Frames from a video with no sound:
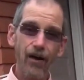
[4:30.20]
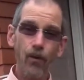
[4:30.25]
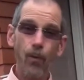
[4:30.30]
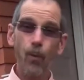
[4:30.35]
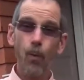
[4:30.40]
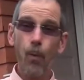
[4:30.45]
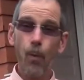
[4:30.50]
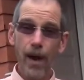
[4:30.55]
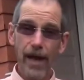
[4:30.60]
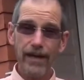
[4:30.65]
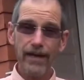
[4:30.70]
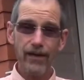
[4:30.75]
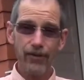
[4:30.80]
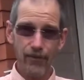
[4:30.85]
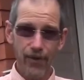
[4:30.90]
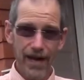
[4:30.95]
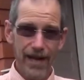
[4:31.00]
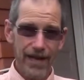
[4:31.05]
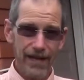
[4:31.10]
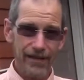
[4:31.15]
When it
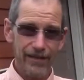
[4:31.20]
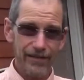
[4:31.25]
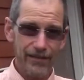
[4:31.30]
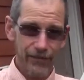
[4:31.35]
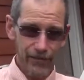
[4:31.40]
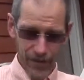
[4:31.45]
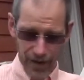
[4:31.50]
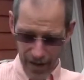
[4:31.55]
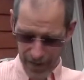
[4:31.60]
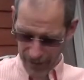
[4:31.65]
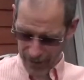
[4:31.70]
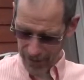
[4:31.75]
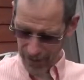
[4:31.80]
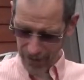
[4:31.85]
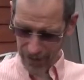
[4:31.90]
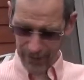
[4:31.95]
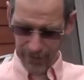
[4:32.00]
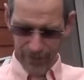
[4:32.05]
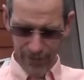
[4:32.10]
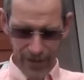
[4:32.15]
rains, you've got to
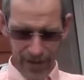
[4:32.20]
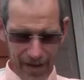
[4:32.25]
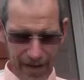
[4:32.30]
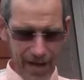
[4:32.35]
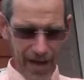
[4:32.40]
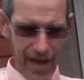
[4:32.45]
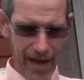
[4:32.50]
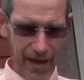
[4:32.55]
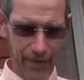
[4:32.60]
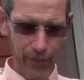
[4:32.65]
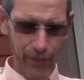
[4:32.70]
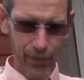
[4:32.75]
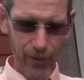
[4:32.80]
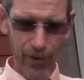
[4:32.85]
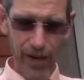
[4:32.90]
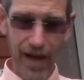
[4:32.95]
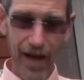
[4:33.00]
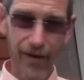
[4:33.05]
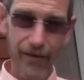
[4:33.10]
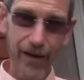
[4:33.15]
come and pull
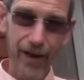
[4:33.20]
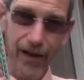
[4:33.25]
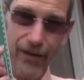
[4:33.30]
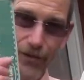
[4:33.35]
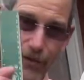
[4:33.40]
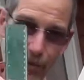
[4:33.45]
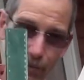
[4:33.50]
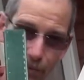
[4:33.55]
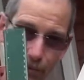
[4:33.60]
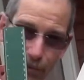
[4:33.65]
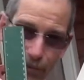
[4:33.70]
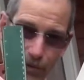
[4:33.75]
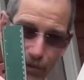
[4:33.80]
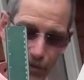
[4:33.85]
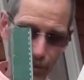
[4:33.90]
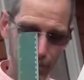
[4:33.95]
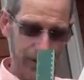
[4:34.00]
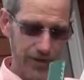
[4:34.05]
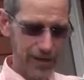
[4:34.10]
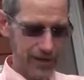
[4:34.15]
out your
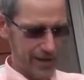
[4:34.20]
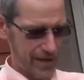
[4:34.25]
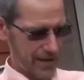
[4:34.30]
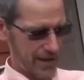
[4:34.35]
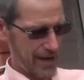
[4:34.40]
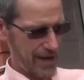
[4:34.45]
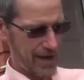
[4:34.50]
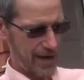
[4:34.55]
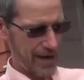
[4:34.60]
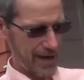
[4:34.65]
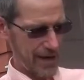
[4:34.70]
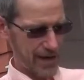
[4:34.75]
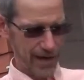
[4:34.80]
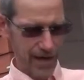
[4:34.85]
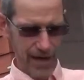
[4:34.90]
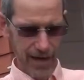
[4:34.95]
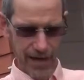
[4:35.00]
ruler and